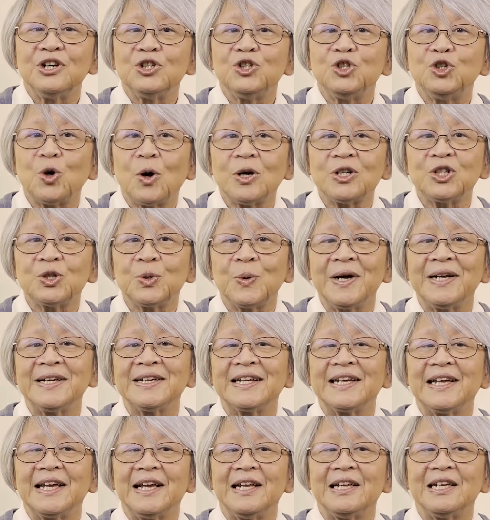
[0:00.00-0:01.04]
Joshua and
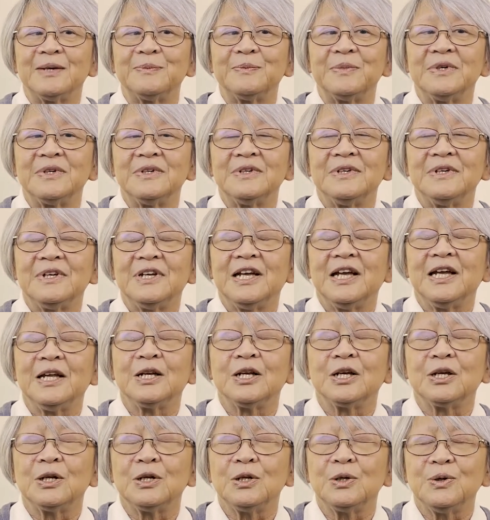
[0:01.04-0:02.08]
Caleb
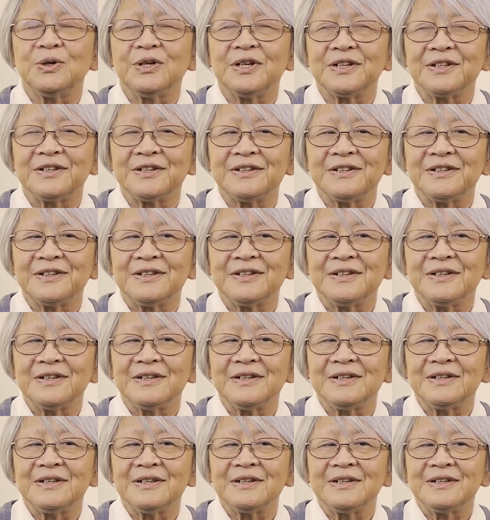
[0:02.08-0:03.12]
included."
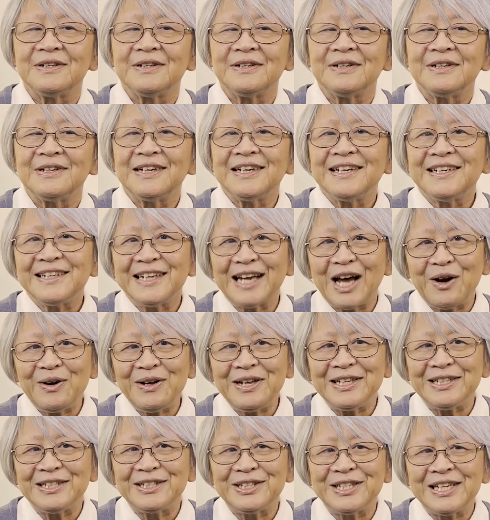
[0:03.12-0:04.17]
Now
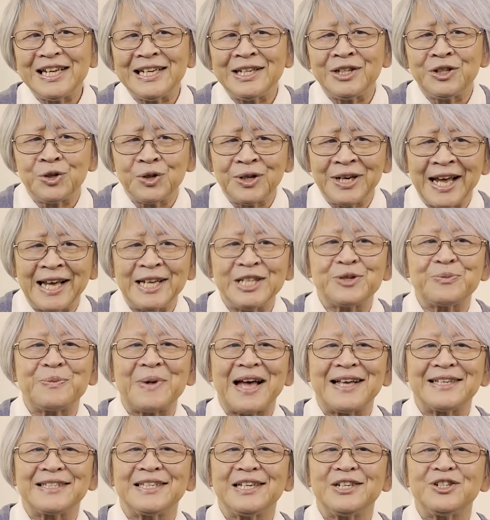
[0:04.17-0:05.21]
in today's
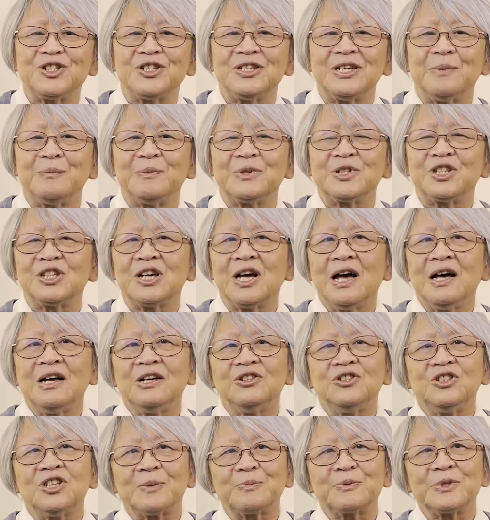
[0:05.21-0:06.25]
passage, Numbers
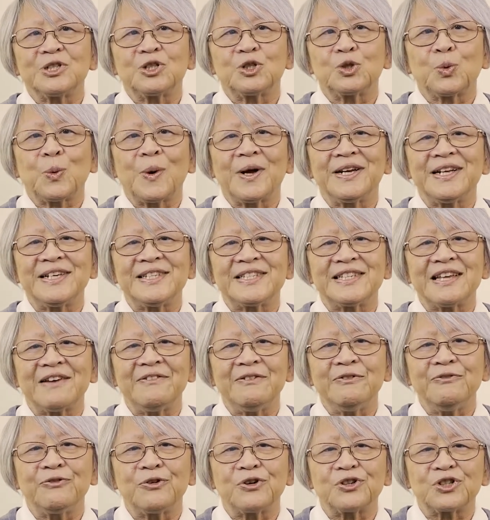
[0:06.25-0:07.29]
chapter
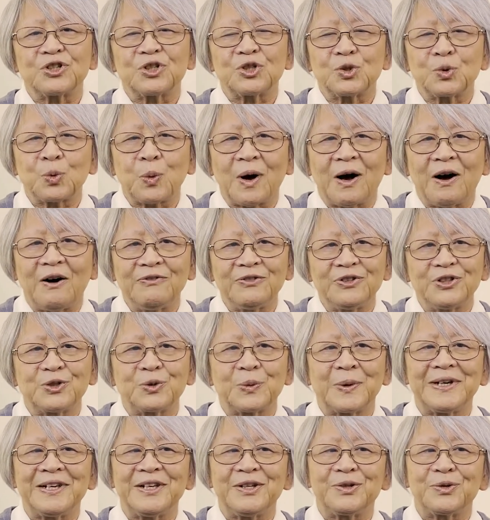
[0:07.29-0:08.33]
27, verse 12 to
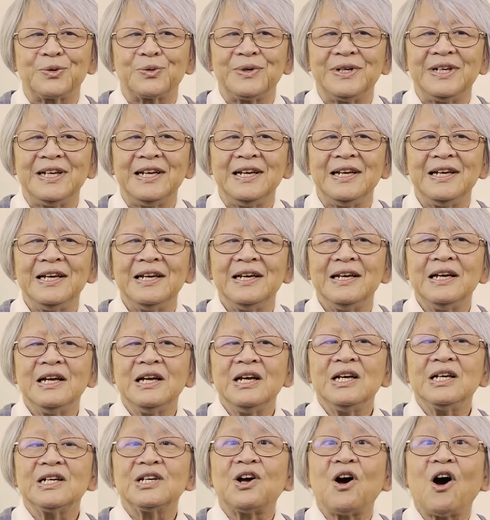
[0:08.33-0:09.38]
23,
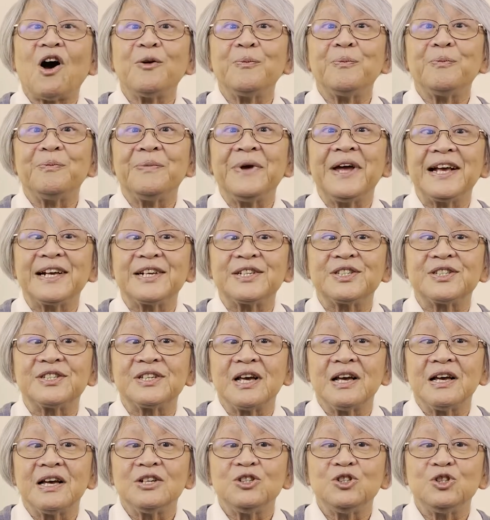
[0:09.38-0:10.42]
God picks
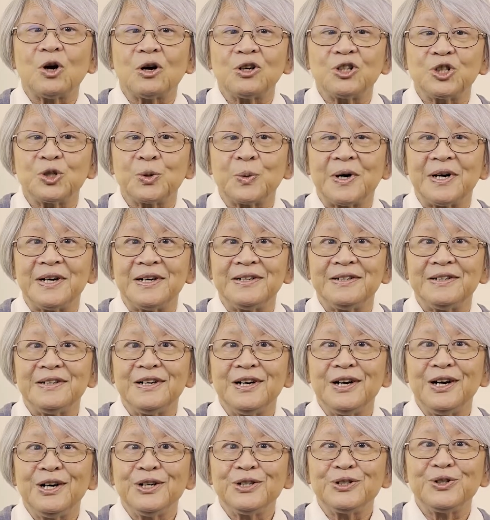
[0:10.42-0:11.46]
Joshua
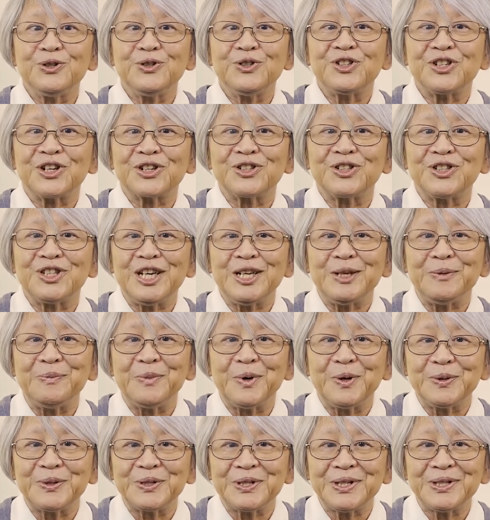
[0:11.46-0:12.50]
to succeed
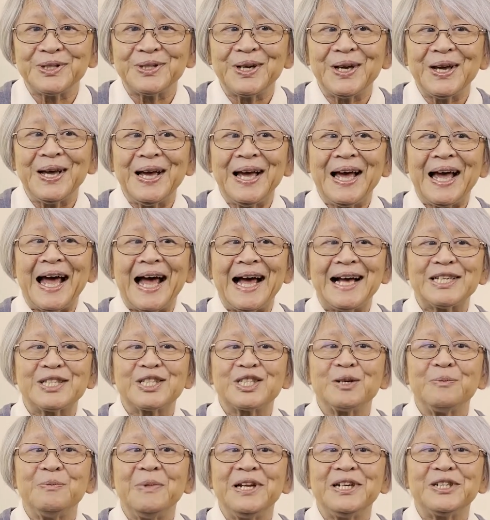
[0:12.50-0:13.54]
Moses as
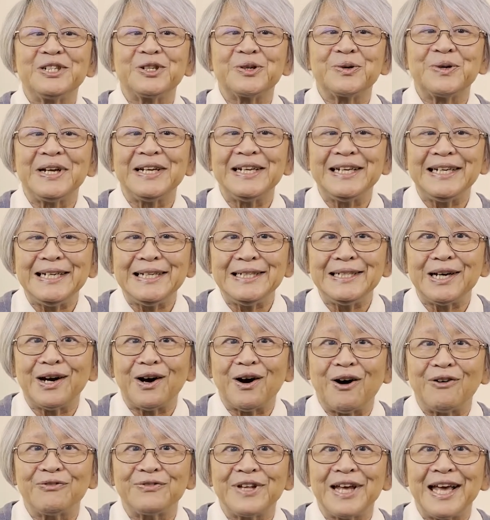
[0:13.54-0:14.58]
the military leader
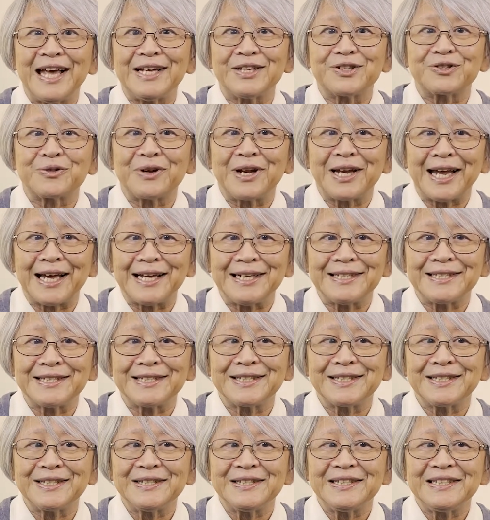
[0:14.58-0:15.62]
of the Israelites.